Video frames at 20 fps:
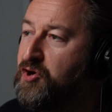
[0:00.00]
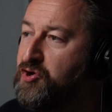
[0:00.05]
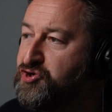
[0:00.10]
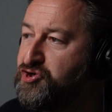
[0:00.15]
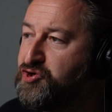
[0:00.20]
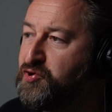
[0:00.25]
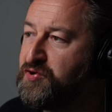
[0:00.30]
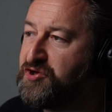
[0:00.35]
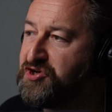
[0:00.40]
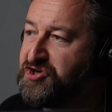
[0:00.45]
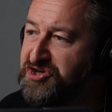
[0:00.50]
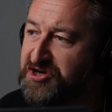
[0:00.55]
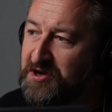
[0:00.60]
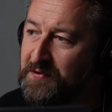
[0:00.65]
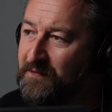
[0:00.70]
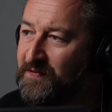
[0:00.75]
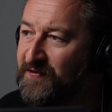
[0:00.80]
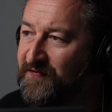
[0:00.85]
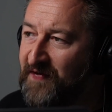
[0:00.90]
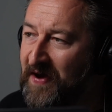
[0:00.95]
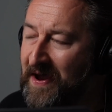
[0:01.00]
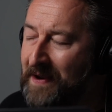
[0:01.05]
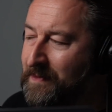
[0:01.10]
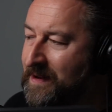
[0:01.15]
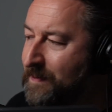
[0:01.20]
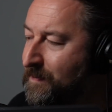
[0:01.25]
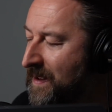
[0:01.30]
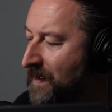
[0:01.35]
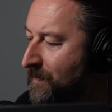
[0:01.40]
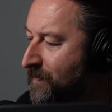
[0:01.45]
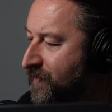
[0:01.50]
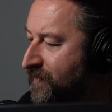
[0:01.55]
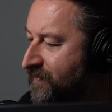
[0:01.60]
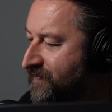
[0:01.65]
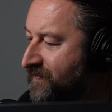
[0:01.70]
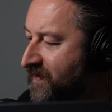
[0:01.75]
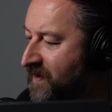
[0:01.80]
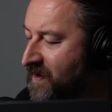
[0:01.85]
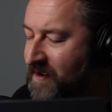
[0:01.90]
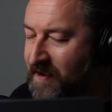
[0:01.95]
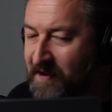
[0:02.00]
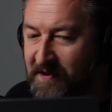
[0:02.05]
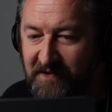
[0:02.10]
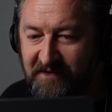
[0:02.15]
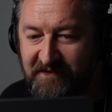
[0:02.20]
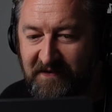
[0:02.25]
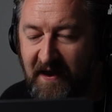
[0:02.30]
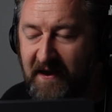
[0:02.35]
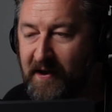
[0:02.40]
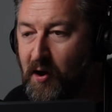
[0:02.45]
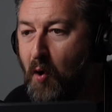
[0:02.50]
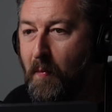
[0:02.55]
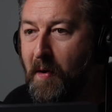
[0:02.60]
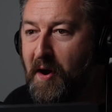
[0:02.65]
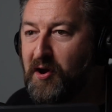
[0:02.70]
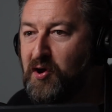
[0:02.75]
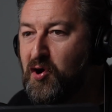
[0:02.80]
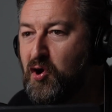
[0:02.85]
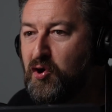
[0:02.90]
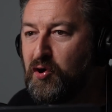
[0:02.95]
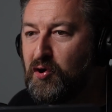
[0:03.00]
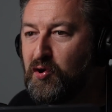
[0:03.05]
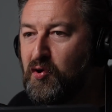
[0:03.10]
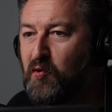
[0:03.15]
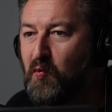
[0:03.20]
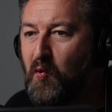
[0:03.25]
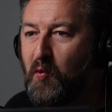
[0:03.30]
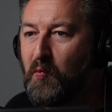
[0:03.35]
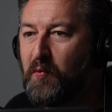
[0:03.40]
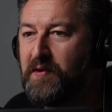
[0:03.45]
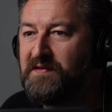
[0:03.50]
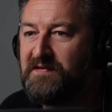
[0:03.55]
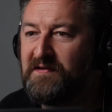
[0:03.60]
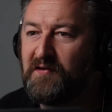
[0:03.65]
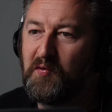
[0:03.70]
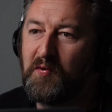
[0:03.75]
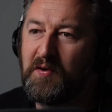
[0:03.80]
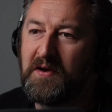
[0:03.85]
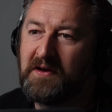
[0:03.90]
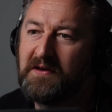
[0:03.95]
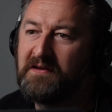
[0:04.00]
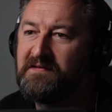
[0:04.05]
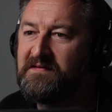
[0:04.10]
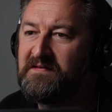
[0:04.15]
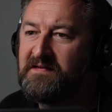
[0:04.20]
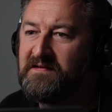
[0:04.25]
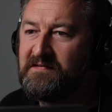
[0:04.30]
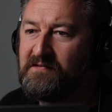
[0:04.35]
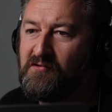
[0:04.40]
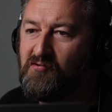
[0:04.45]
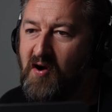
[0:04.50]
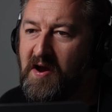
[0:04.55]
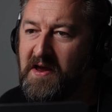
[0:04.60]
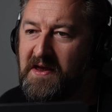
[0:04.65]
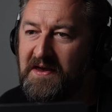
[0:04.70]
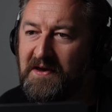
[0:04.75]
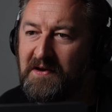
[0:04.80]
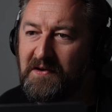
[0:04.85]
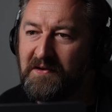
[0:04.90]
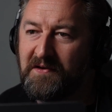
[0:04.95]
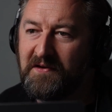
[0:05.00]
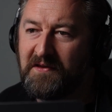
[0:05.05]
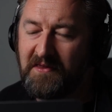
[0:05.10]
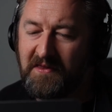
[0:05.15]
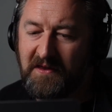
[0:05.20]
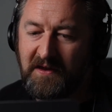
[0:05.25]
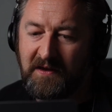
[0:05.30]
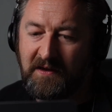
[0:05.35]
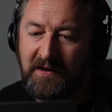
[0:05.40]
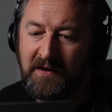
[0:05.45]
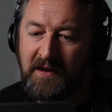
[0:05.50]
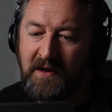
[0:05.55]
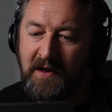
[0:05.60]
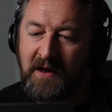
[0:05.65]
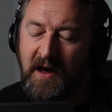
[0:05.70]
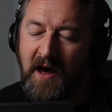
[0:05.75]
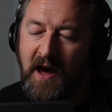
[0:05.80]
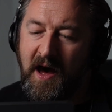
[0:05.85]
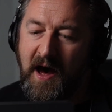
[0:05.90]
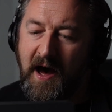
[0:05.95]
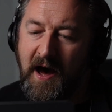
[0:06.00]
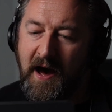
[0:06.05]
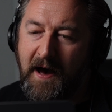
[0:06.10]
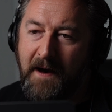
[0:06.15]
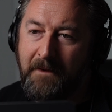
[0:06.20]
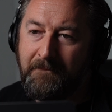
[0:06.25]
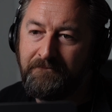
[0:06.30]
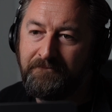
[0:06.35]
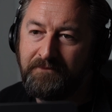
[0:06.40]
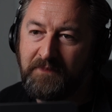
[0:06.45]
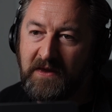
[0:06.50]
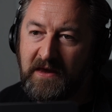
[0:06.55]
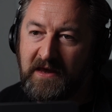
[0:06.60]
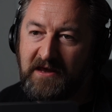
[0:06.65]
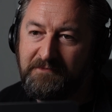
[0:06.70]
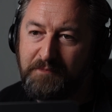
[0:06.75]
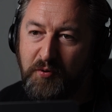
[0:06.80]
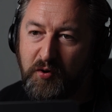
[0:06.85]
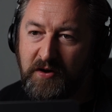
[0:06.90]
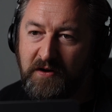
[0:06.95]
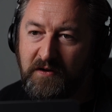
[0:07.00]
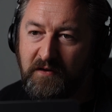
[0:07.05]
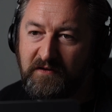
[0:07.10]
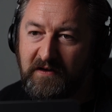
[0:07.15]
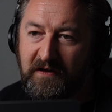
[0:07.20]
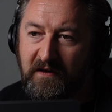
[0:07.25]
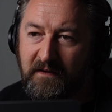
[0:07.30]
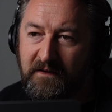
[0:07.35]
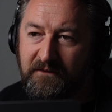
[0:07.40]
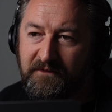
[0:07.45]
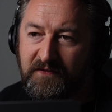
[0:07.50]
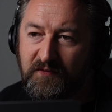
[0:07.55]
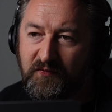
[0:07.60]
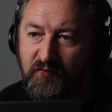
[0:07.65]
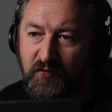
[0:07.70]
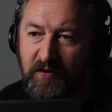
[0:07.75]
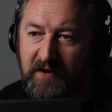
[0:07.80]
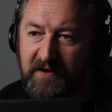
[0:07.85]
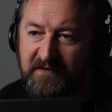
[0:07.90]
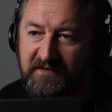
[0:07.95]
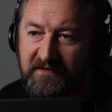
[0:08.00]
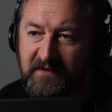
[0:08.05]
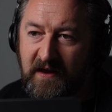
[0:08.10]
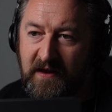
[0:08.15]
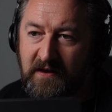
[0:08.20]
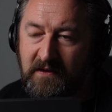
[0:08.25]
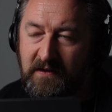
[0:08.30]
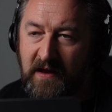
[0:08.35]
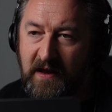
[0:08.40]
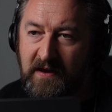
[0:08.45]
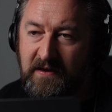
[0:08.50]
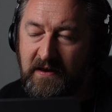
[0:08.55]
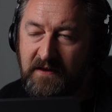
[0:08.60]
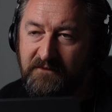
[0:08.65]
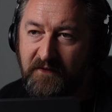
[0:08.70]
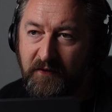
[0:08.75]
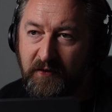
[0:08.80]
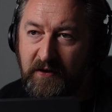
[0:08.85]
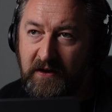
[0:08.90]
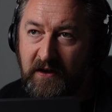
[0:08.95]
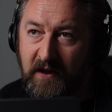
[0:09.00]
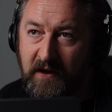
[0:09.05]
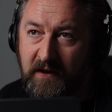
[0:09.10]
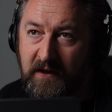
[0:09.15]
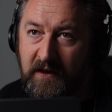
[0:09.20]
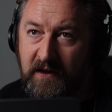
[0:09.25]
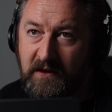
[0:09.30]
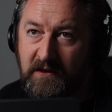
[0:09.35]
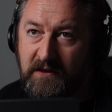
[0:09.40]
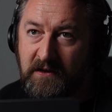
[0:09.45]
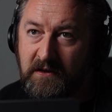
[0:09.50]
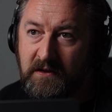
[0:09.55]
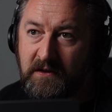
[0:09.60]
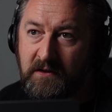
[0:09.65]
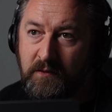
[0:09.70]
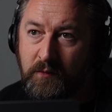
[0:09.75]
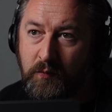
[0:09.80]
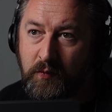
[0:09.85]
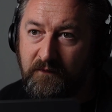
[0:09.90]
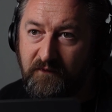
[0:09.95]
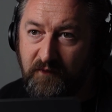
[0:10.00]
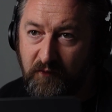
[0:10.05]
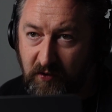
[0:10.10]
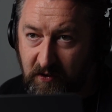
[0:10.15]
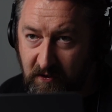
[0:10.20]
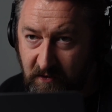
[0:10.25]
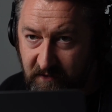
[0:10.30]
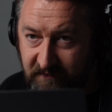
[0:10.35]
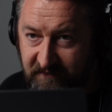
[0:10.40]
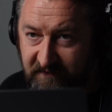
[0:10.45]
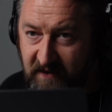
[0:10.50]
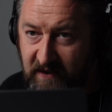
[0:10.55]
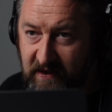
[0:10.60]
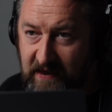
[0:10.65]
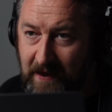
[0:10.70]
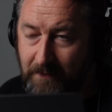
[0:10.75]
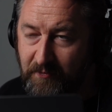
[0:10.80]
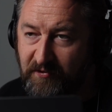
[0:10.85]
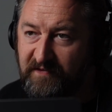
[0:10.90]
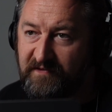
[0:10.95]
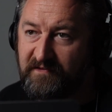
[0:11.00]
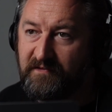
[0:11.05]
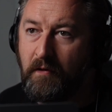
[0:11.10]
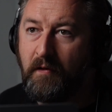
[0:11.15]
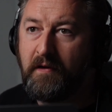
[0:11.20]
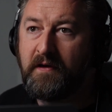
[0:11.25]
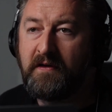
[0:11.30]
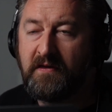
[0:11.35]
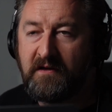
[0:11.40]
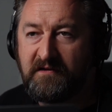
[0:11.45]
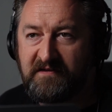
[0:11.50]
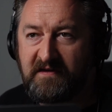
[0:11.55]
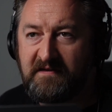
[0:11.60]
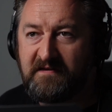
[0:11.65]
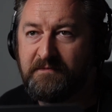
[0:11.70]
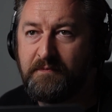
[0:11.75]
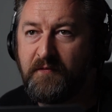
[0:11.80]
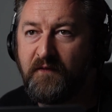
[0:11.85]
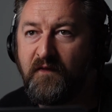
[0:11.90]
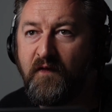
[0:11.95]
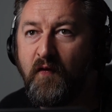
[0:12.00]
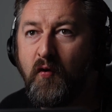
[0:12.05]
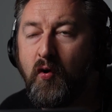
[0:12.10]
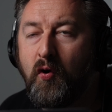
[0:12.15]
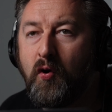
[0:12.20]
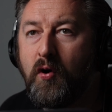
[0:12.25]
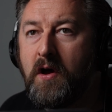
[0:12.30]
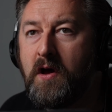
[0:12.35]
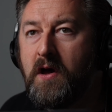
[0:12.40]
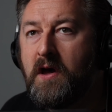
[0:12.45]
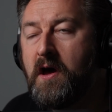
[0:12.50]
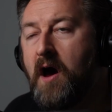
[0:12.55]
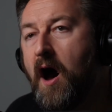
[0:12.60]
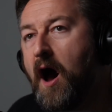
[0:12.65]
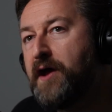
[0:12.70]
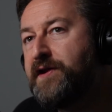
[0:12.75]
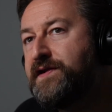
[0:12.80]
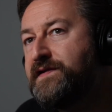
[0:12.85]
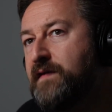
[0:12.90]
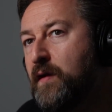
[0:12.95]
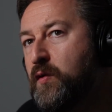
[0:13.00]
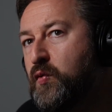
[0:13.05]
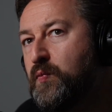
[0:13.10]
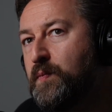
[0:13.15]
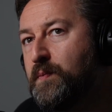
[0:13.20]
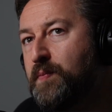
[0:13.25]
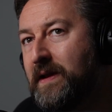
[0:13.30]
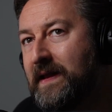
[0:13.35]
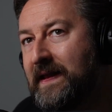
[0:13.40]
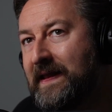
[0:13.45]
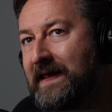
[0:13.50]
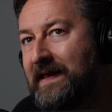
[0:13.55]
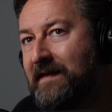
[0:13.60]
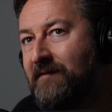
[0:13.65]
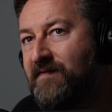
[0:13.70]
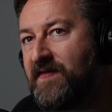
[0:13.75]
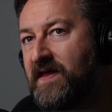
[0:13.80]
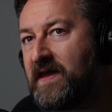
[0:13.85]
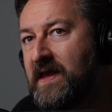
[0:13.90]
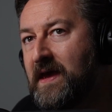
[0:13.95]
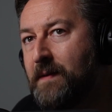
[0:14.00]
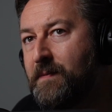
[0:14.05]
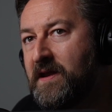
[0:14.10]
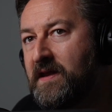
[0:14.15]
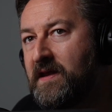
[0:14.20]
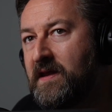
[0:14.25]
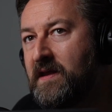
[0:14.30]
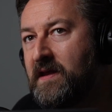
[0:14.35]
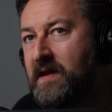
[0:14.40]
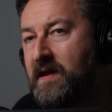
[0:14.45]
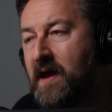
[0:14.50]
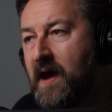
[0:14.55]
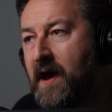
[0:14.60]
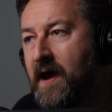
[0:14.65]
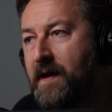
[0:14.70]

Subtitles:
shooting the shit with his family members, saying, oh my God, look at what we're doing, isn't this great, kind of thing, he's putting those lives at risk. And they're very lucky that with regards to the Yemen strike, I think I said this before, I don't believe the Yemeni...